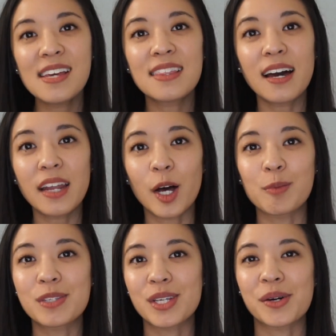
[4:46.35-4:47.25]
that
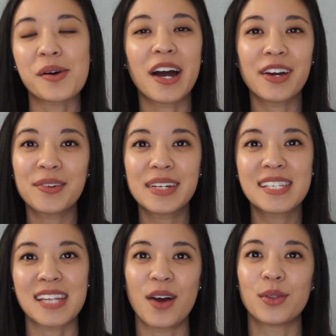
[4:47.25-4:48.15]
helps. So I
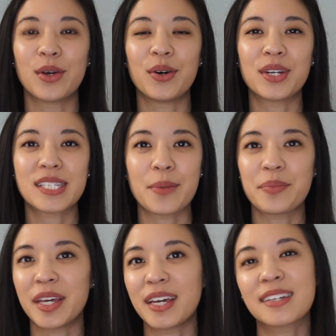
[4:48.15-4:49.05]
always download
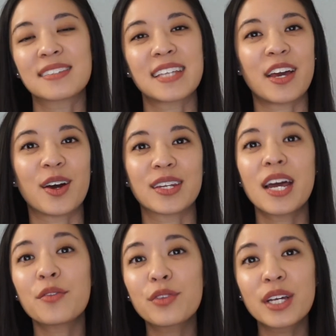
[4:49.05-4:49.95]
something, say on
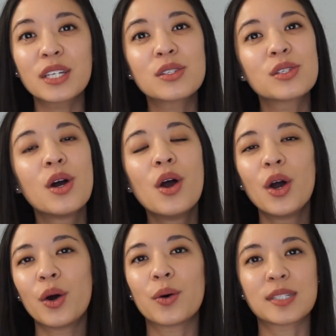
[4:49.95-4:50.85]
Netflix
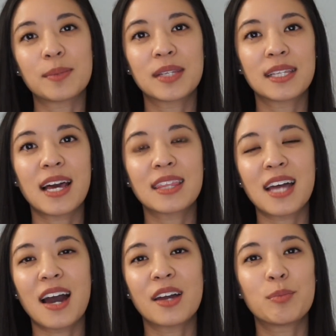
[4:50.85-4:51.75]
or something like
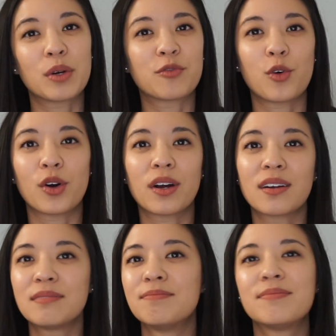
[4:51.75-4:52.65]
that
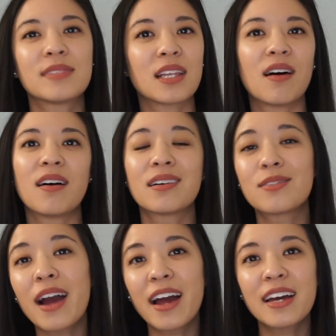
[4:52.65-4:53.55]
before long
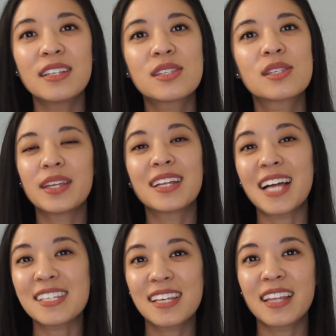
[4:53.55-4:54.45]
rides. The
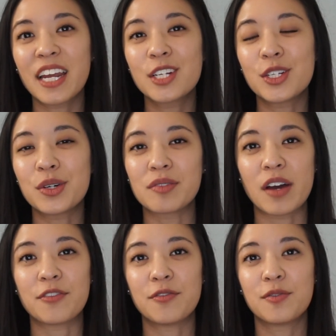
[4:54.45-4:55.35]
last thing that I do if
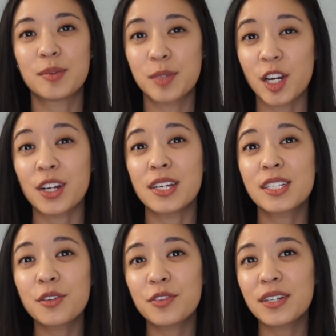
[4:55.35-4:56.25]
I'm starting
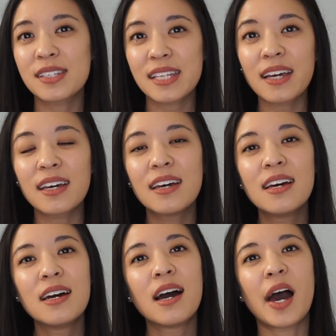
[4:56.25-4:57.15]
to feel sick
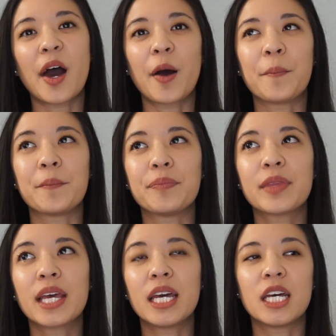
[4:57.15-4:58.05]
um,
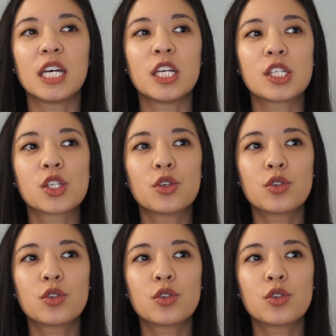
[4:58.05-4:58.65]
is